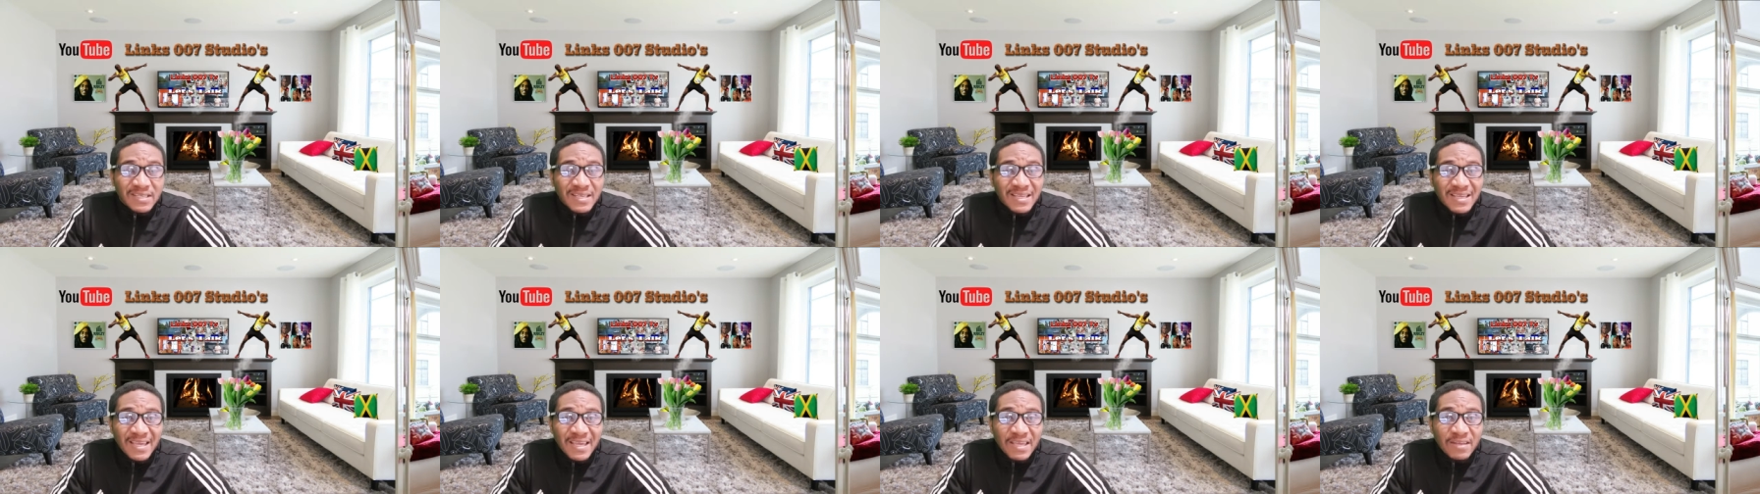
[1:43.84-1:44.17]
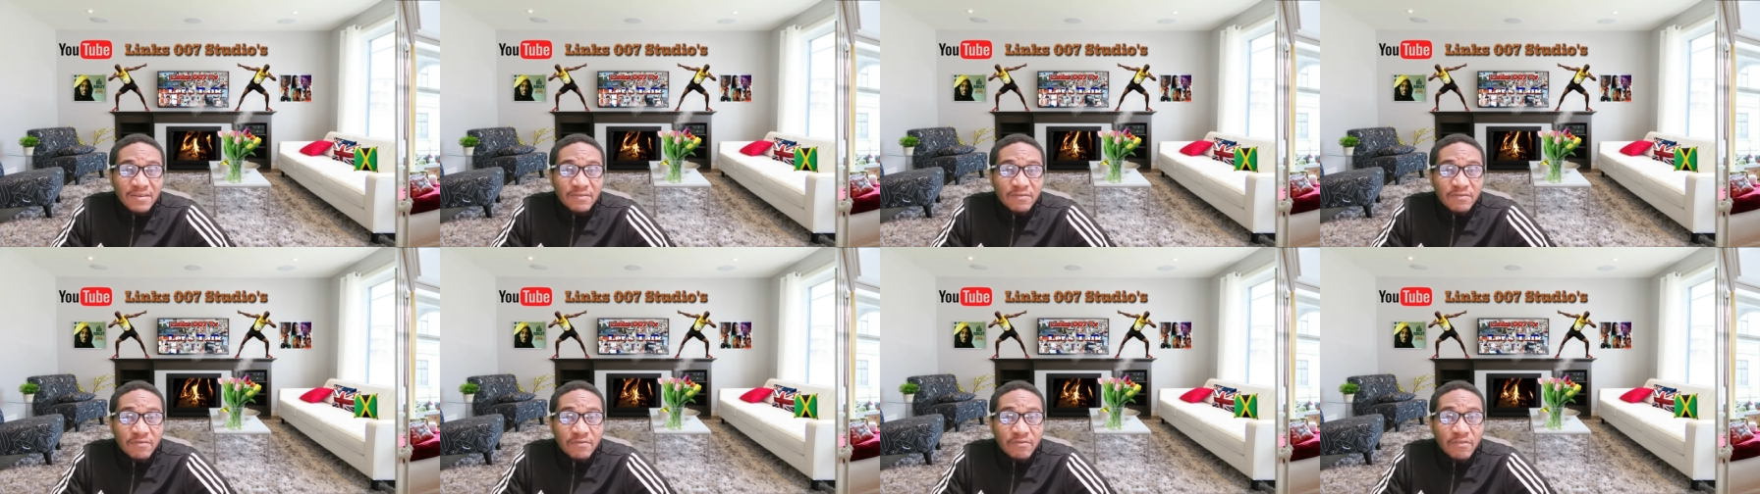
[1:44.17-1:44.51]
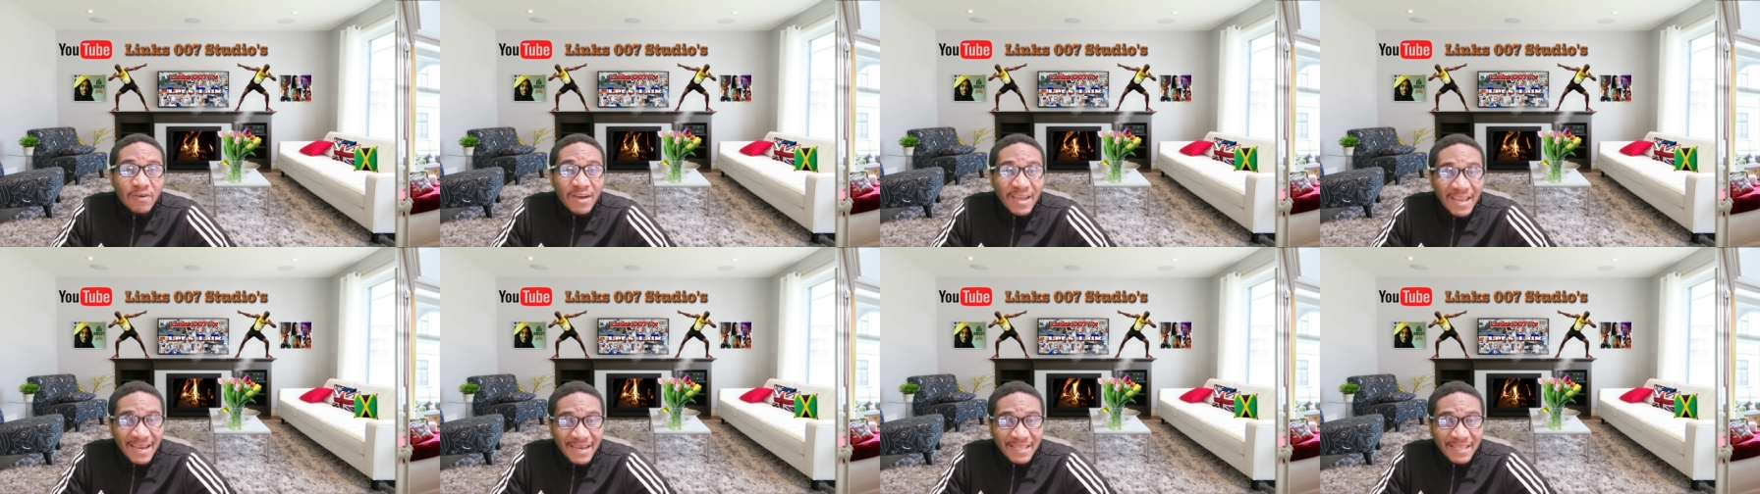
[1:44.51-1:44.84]
in
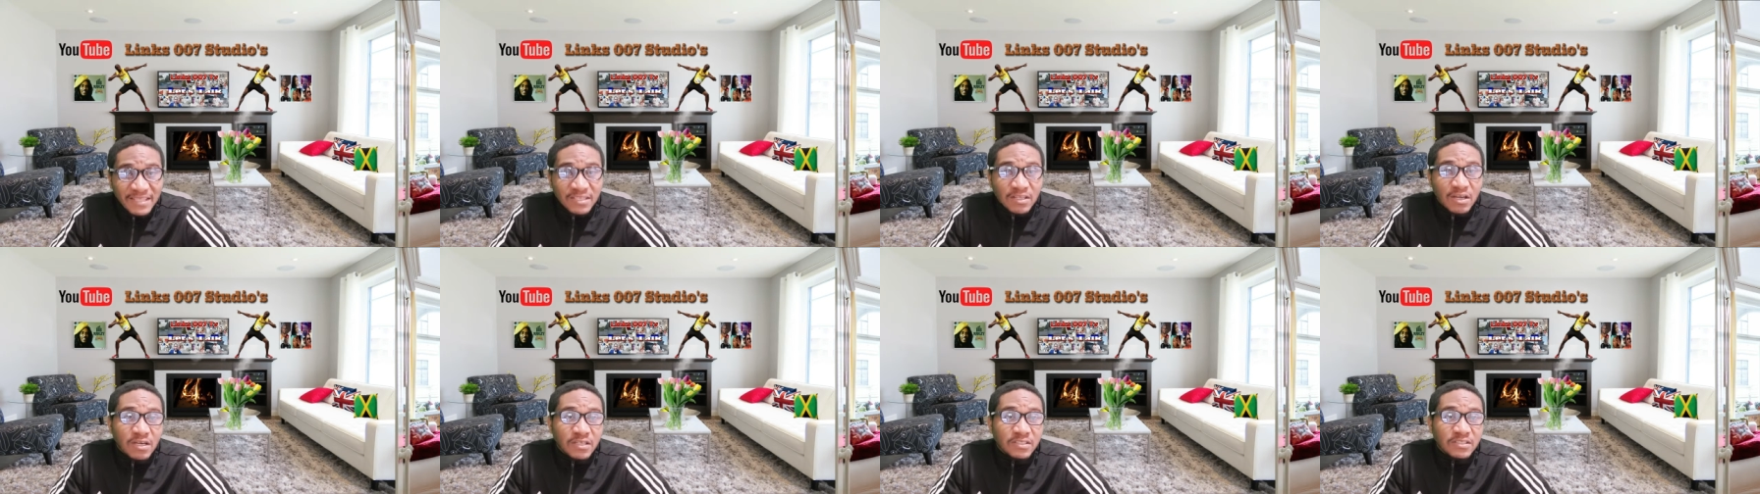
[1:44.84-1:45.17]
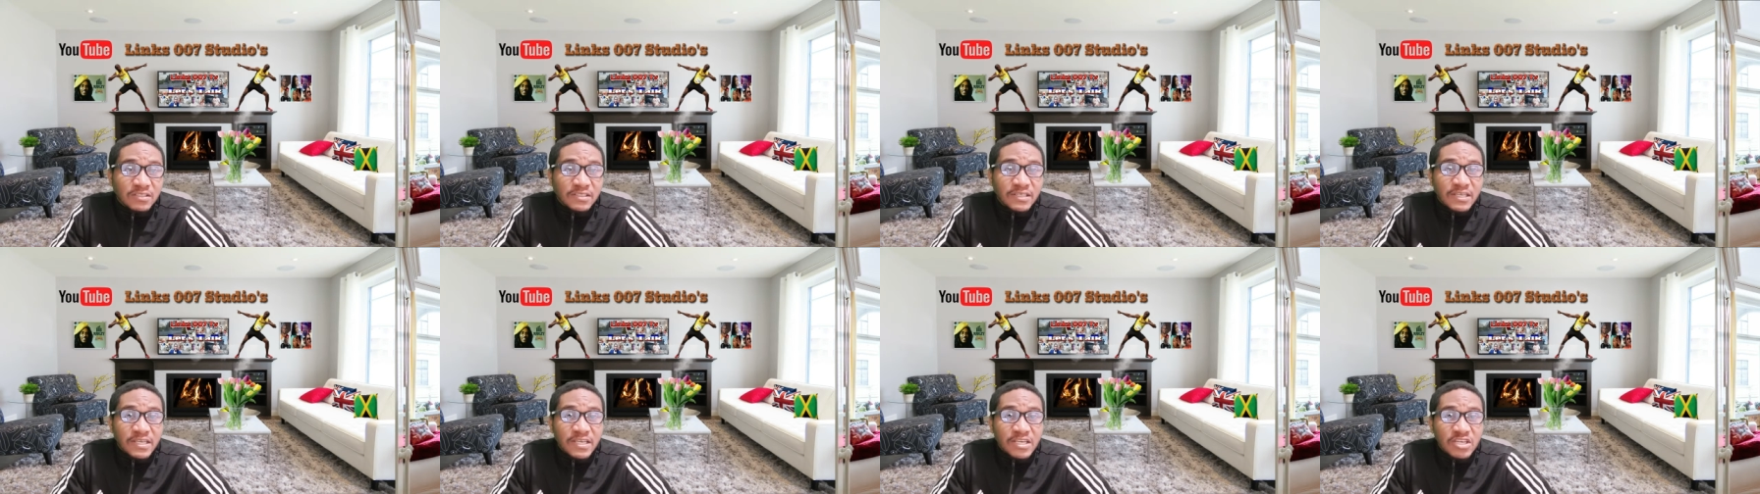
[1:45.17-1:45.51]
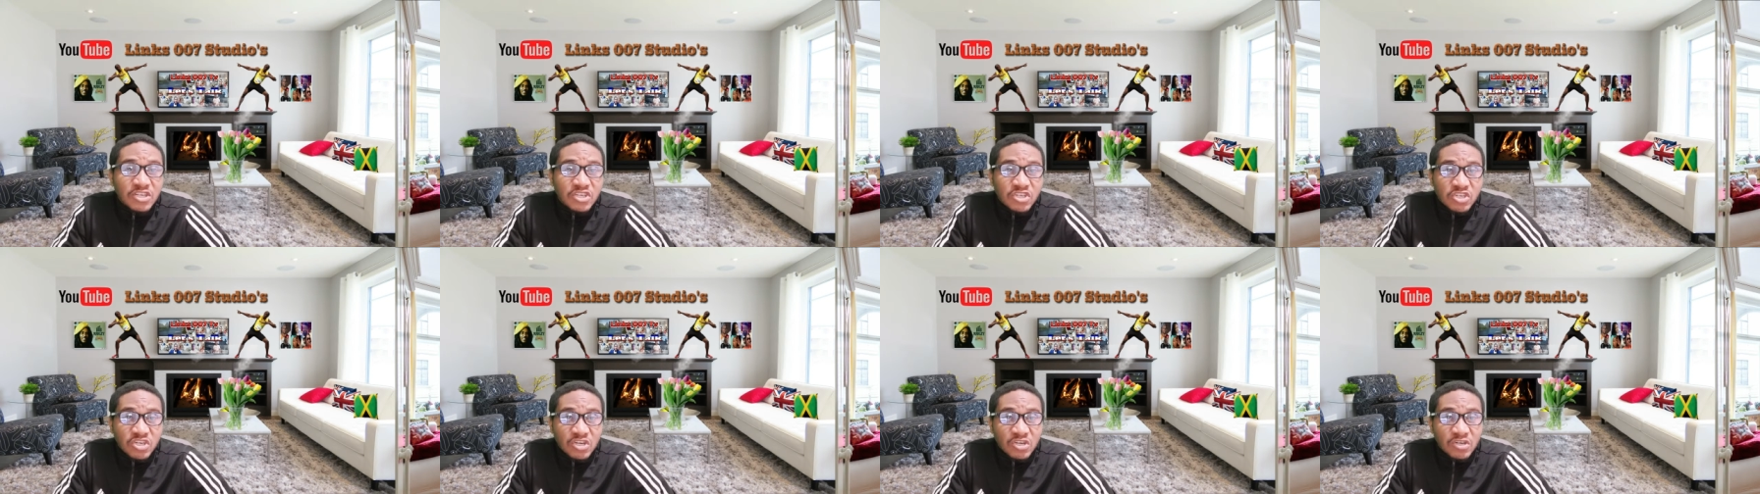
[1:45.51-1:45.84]
violent
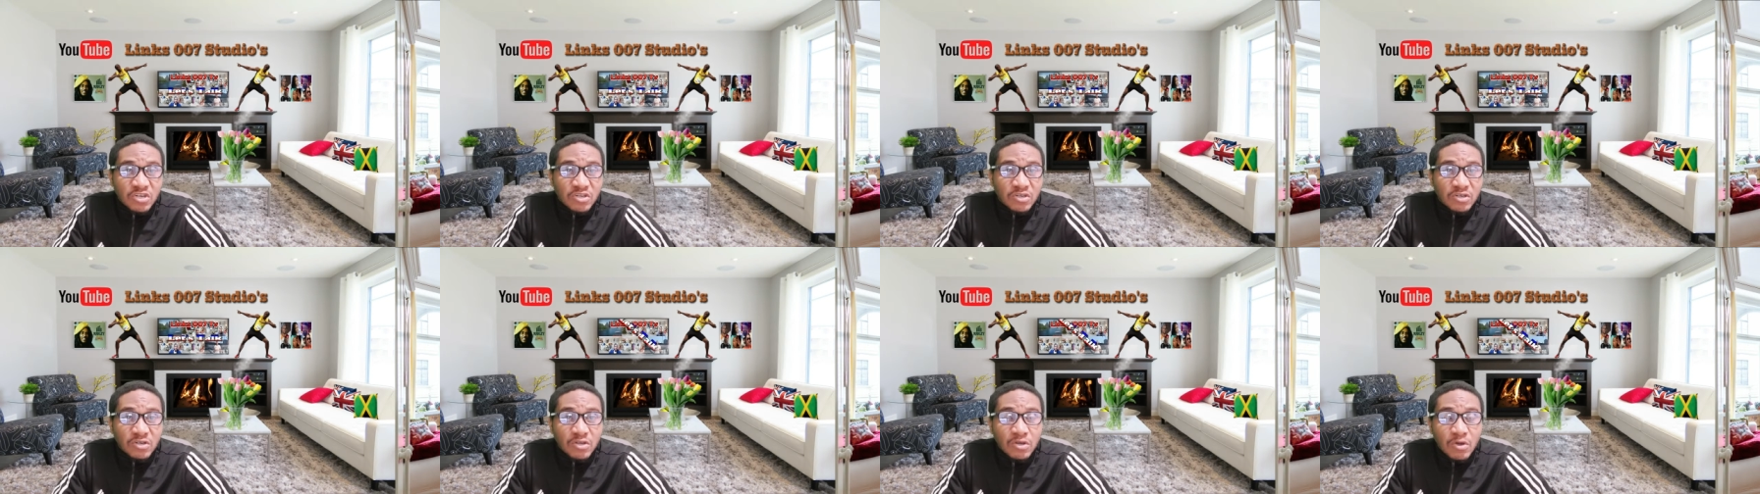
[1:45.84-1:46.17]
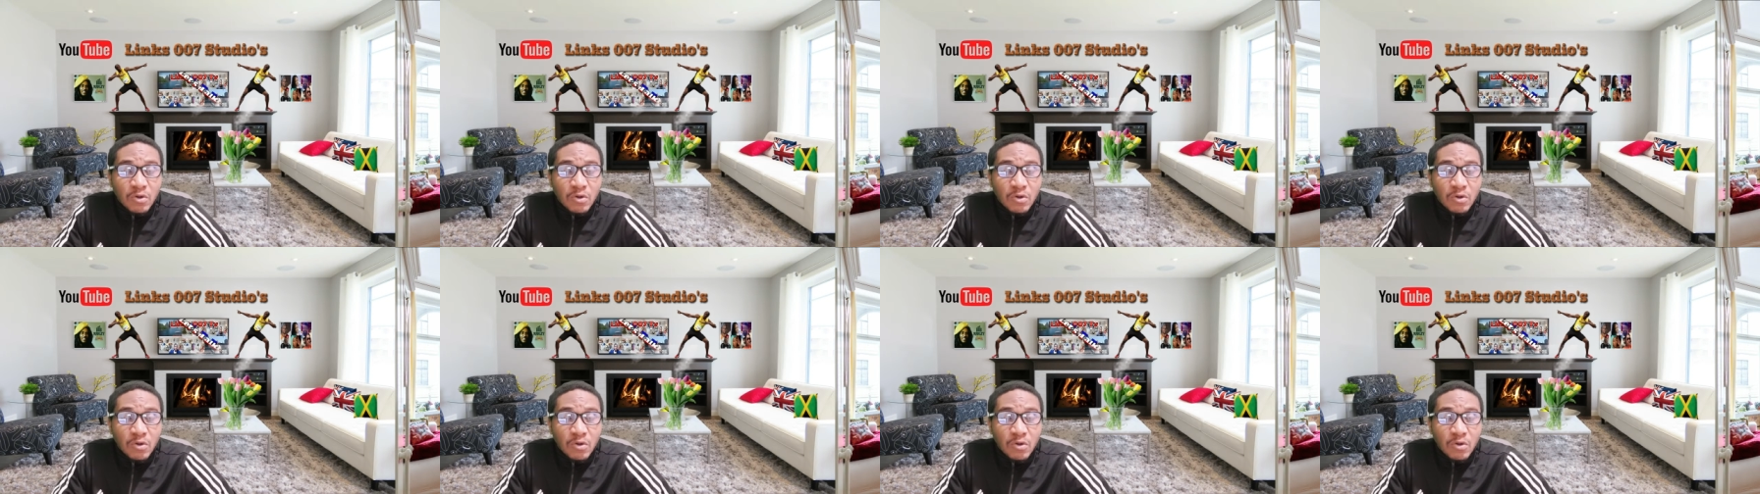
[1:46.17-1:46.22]
altercation,